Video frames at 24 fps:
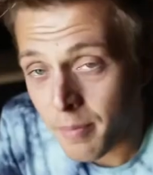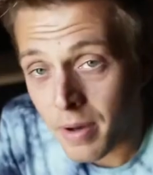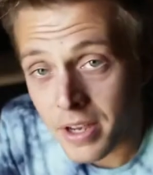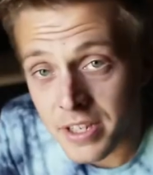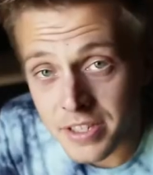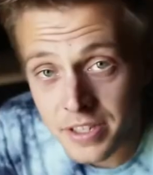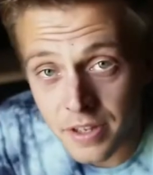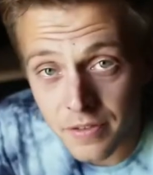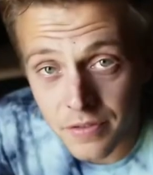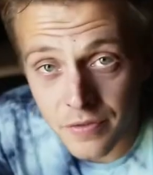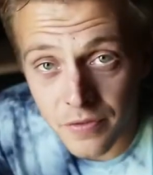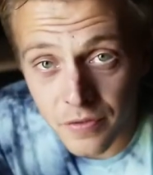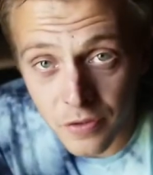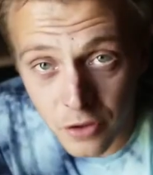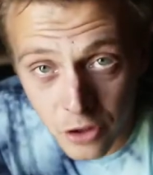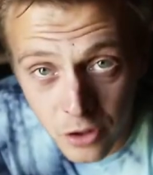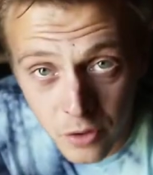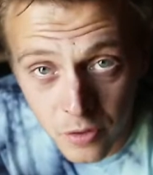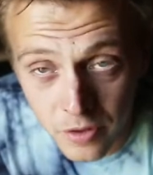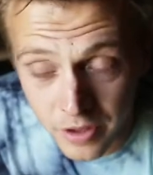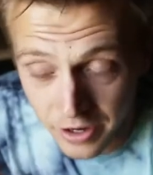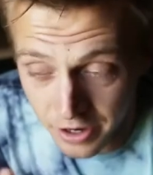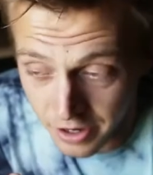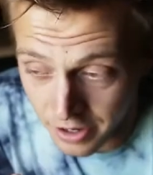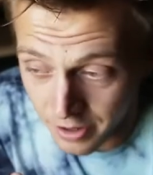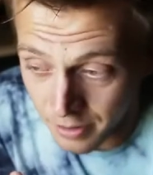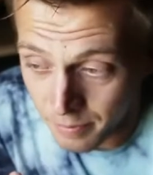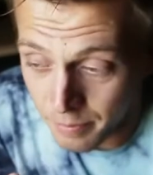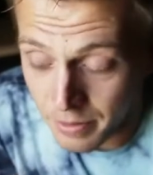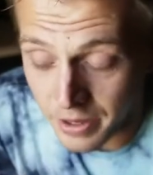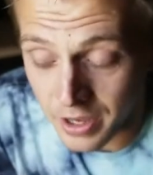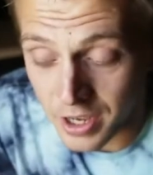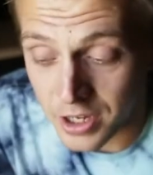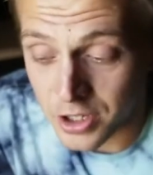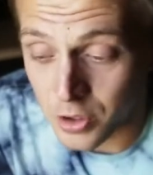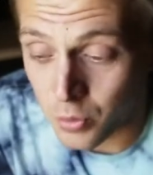must have flew there,
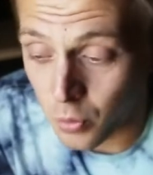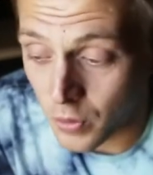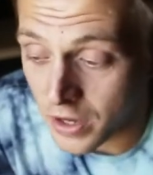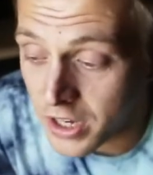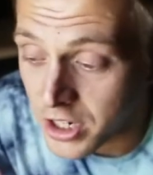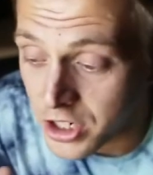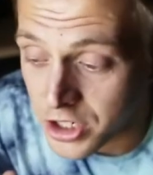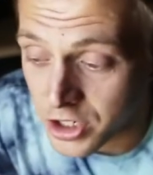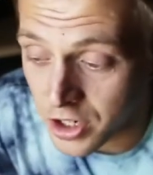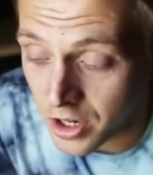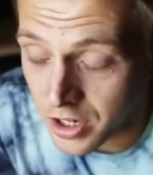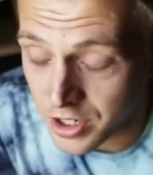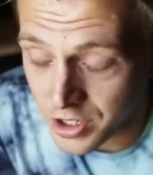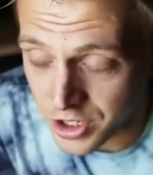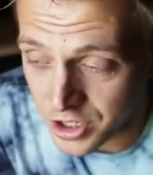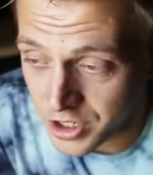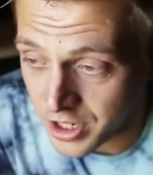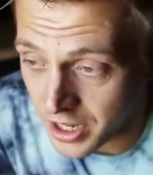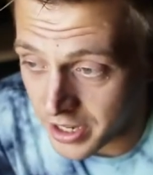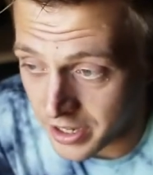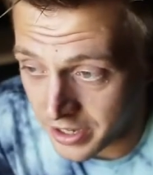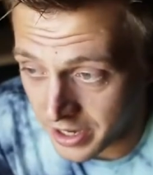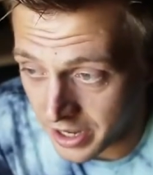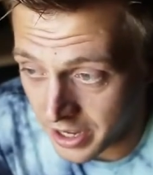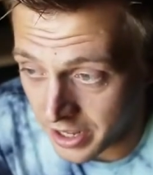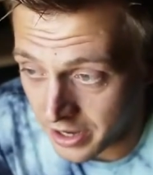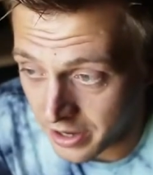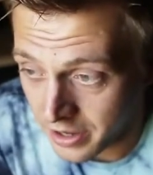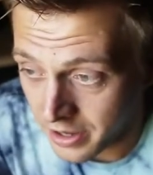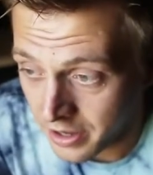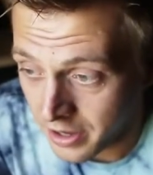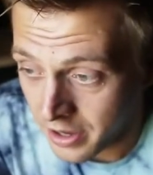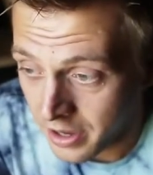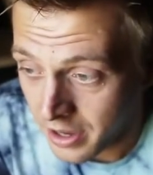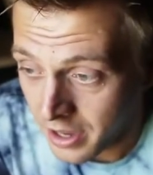because we sure as shit did.